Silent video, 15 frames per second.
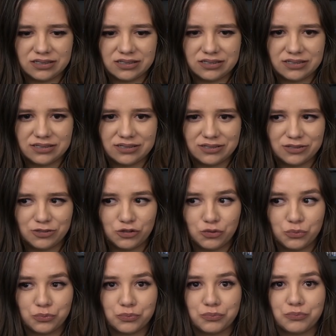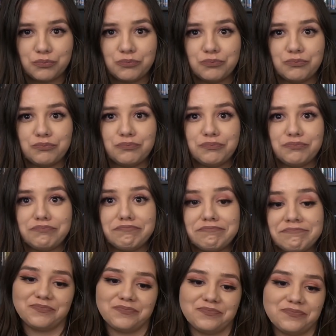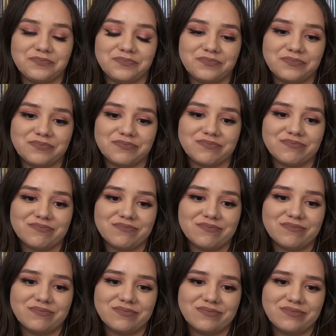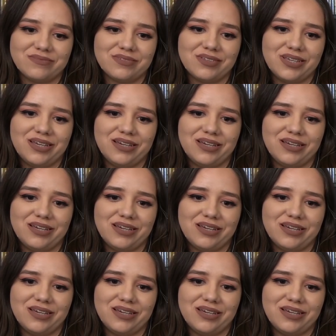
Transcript: The person shown says nothing.